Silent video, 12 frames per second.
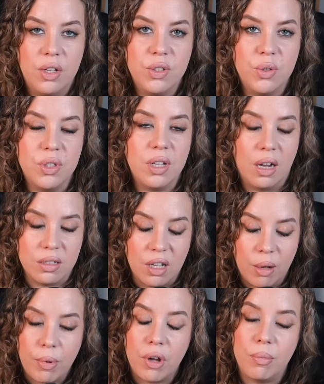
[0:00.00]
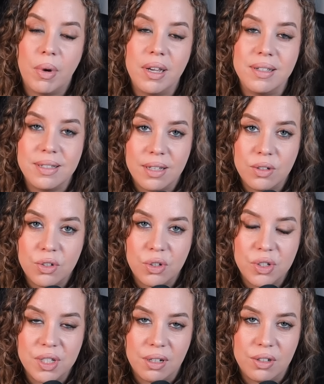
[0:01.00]
also stocked up on my
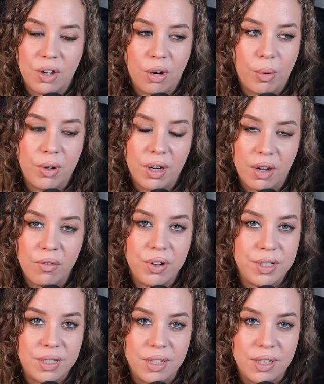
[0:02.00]
essentials that I talk about in every